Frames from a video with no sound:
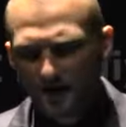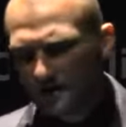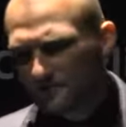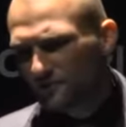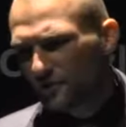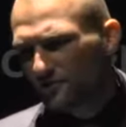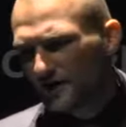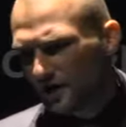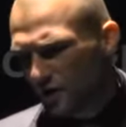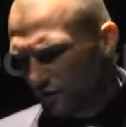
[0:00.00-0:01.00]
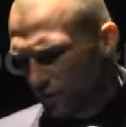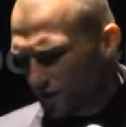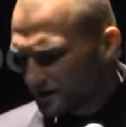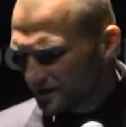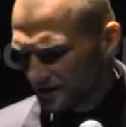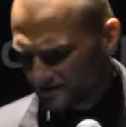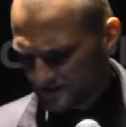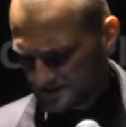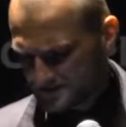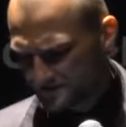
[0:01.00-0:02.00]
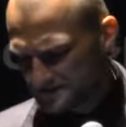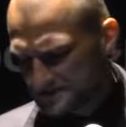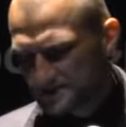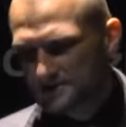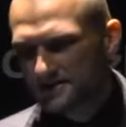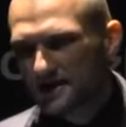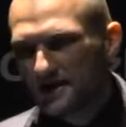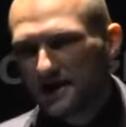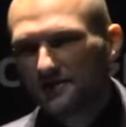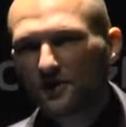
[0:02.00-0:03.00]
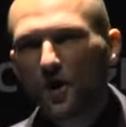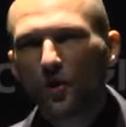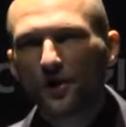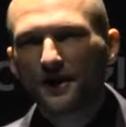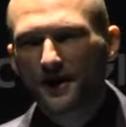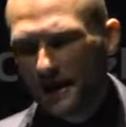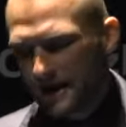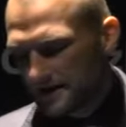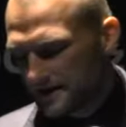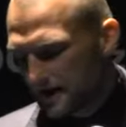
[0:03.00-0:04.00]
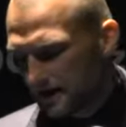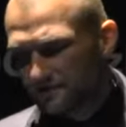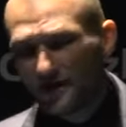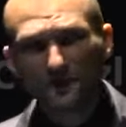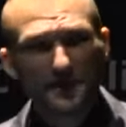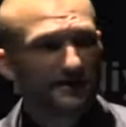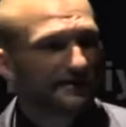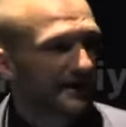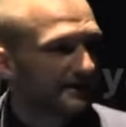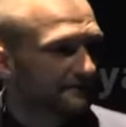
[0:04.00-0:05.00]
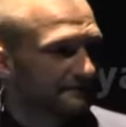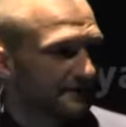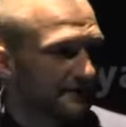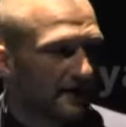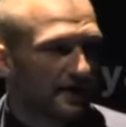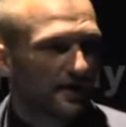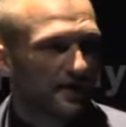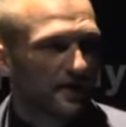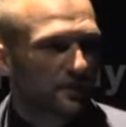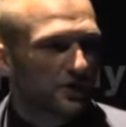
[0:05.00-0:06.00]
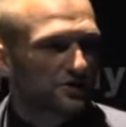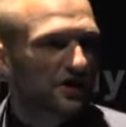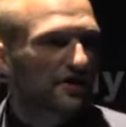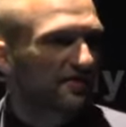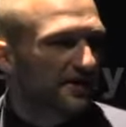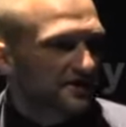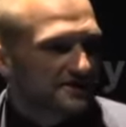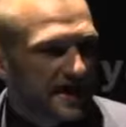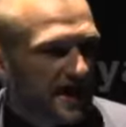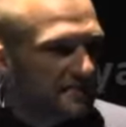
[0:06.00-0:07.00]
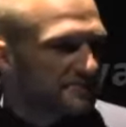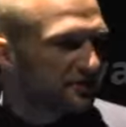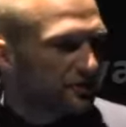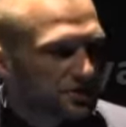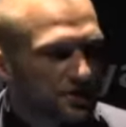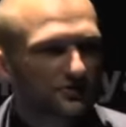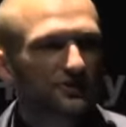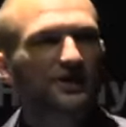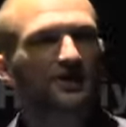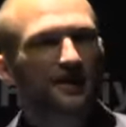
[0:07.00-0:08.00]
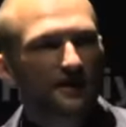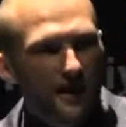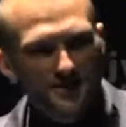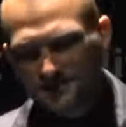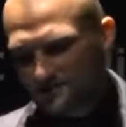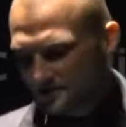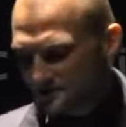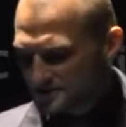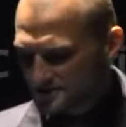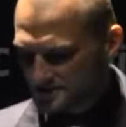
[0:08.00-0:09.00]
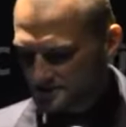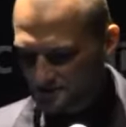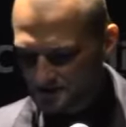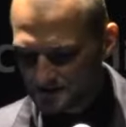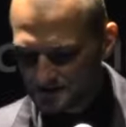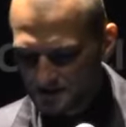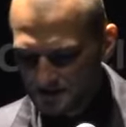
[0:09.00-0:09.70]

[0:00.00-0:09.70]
improving of water delivery services, even holding a family day in which there are various games for children and ice cream is distributed.